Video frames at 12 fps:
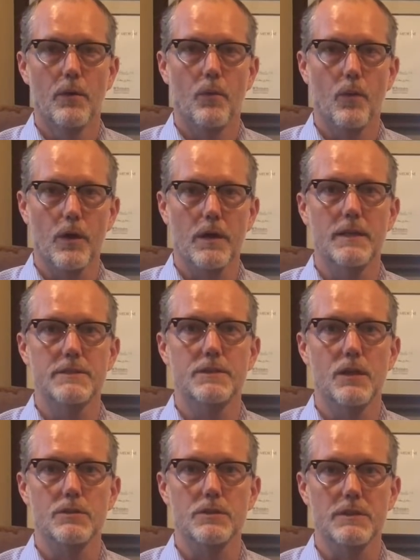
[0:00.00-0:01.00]
Work on
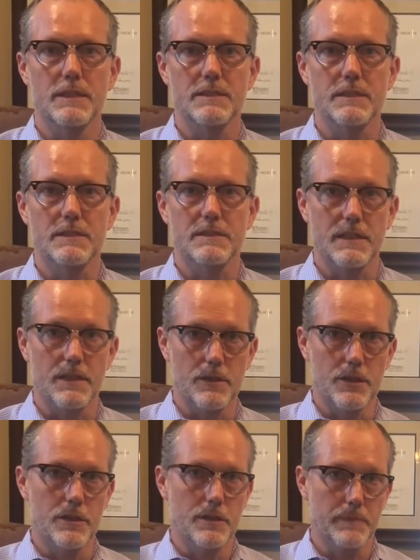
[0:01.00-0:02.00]
social distancing.
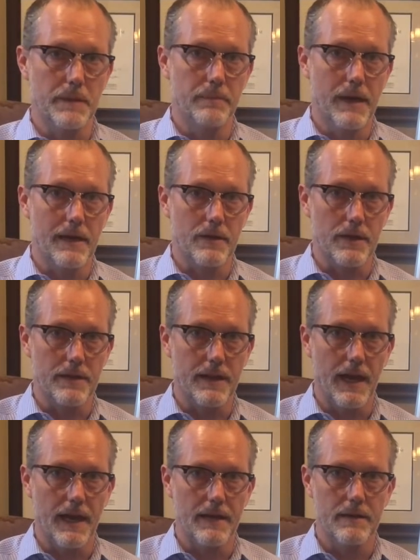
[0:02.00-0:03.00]
You can be better at
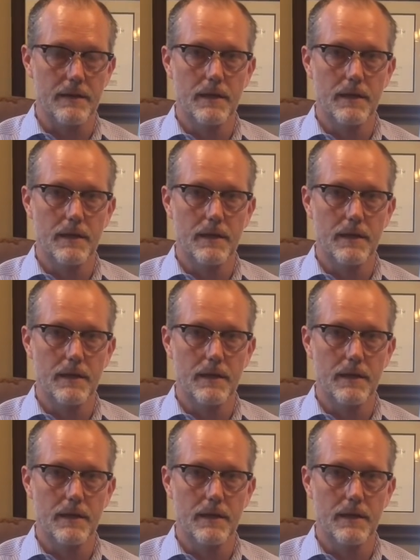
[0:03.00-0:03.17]
that.